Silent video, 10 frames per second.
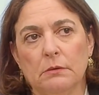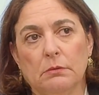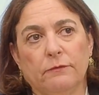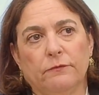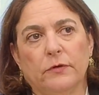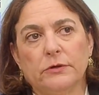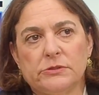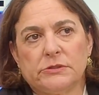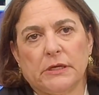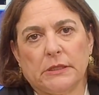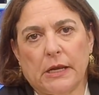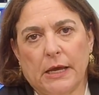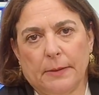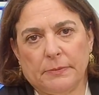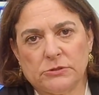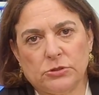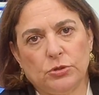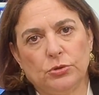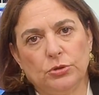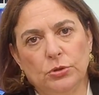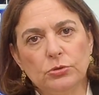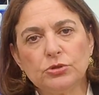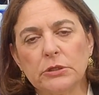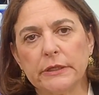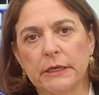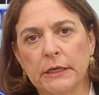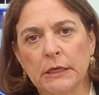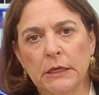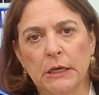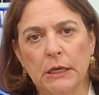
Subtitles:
well, first thing that happens to you usually